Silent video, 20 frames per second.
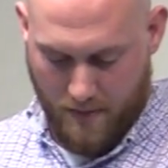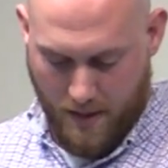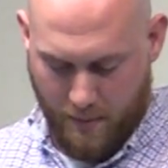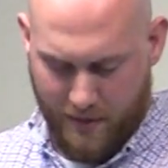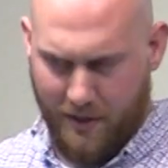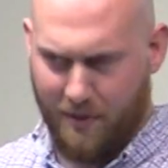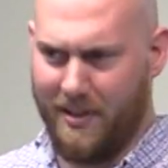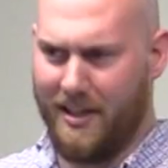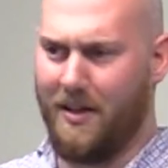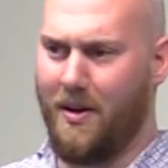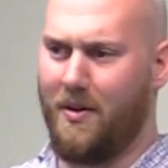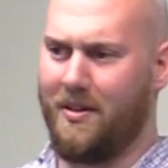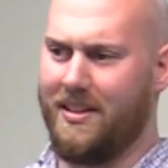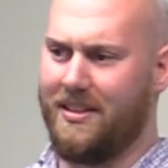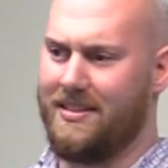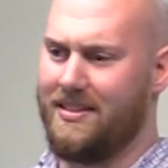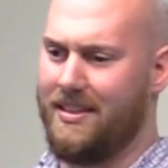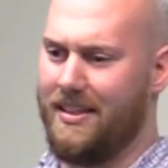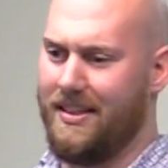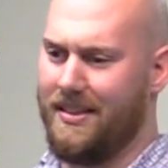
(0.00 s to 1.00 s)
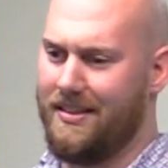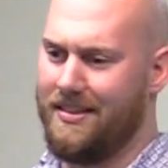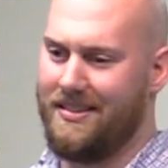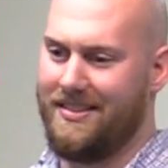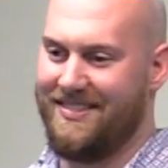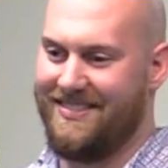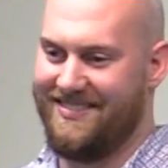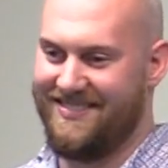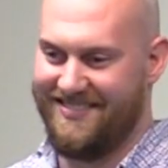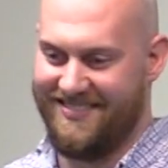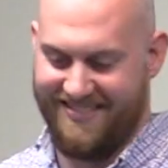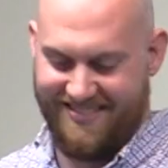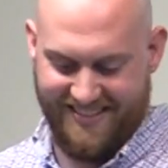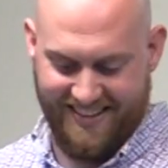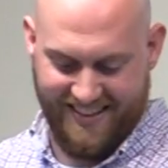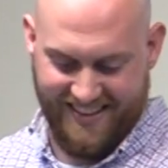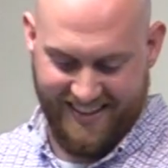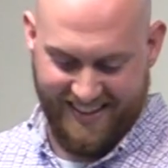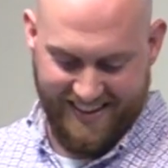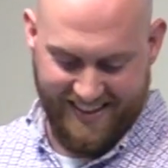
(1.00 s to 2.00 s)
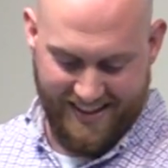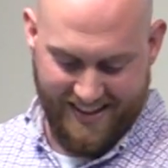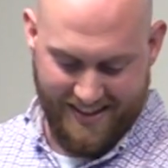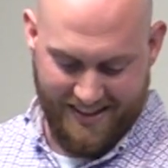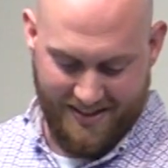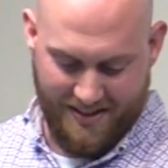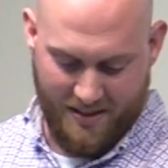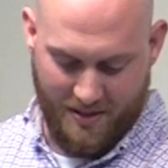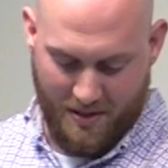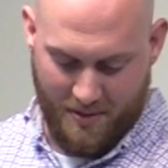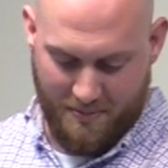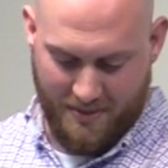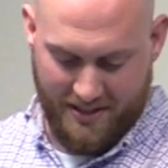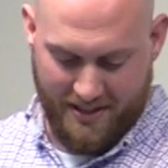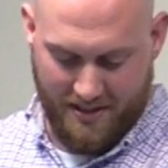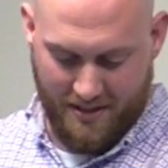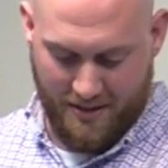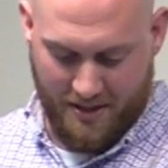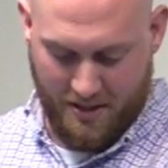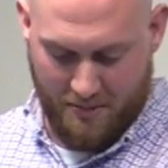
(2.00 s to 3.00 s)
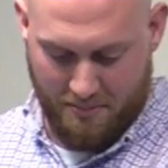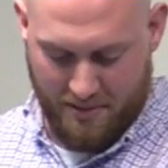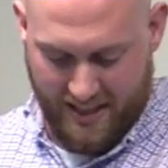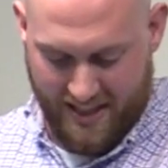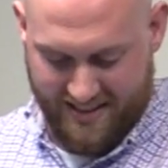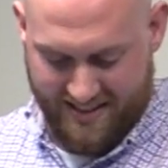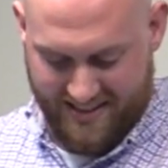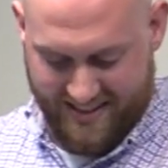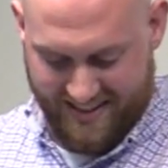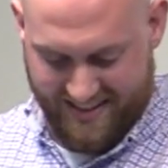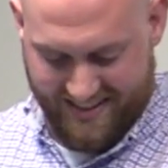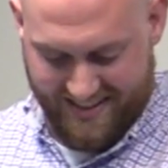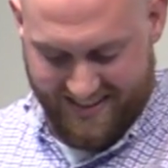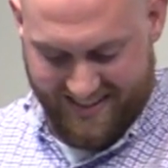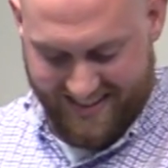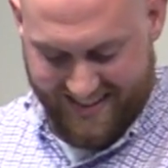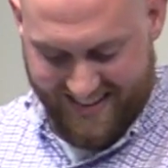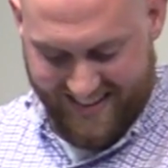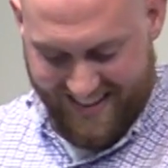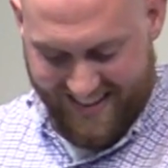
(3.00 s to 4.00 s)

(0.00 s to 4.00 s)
We don't need all these things. No, but they're blessings.